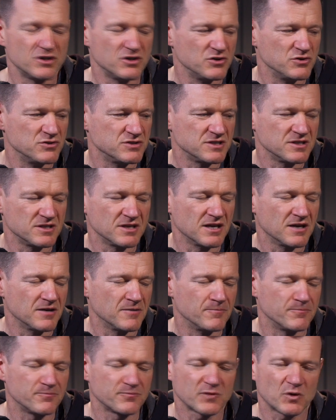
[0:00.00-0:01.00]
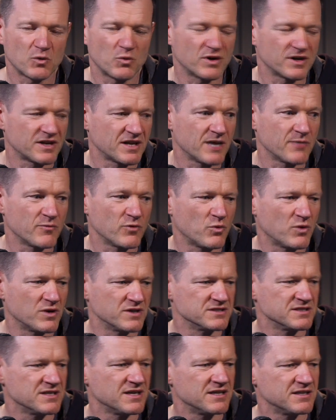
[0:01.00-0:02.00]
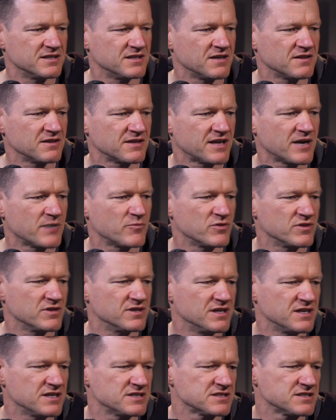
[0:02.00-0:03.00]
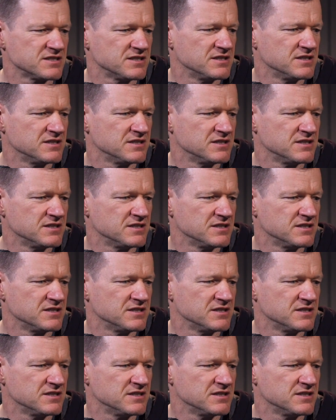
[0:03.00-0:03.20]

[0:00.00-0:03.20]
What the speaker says: you're using one camera one day and another camera the next.